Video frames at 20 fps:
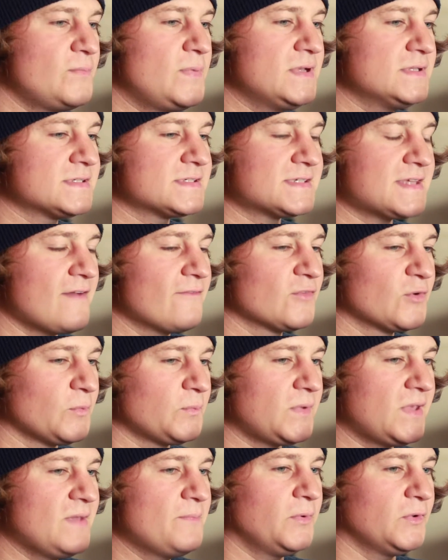been several
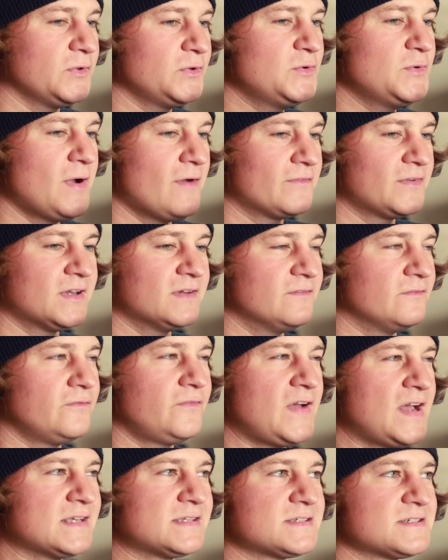people who have
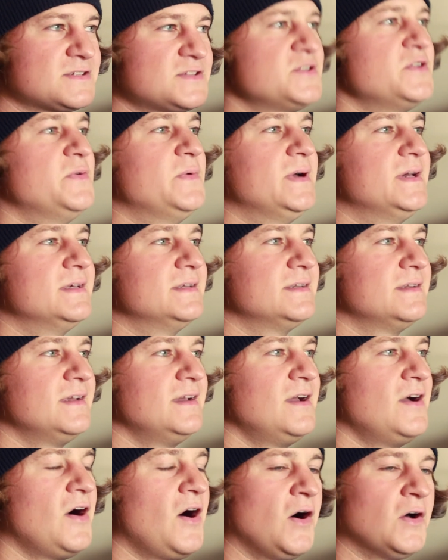confessed to it
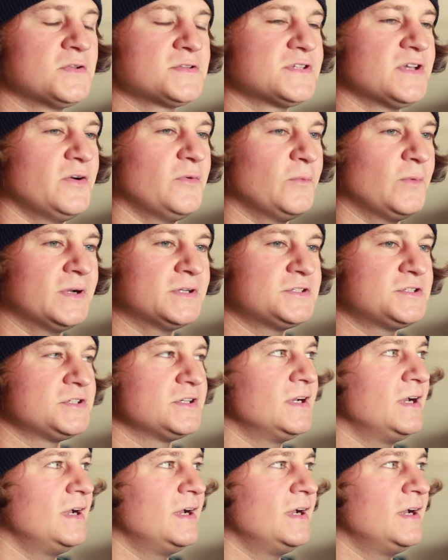also, which